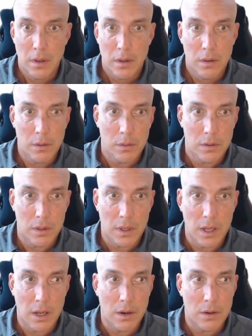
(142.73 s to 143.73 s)
Those are the
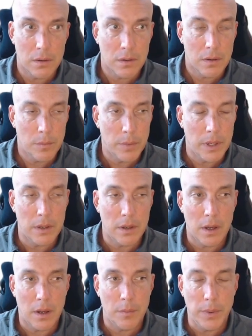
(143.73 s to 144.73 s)
years, but
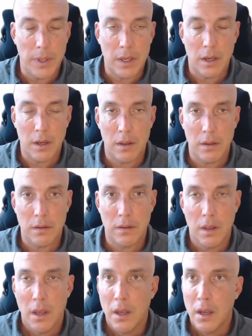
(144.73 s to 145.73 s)
because
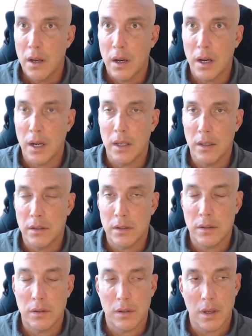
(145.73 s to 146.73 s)
I
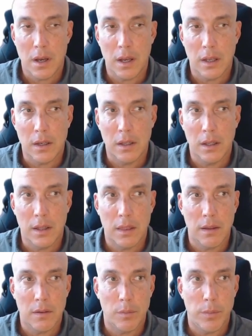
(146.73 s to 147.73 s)
clicked
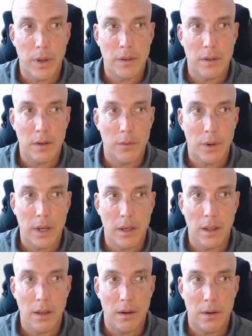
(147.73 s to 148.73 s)
this button right
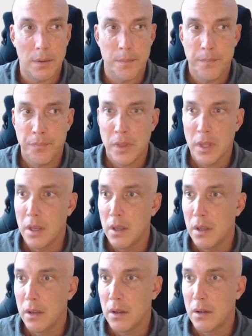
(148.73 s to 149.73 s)
here
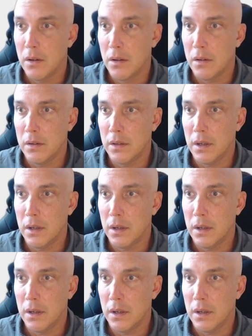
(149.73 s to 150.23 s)
called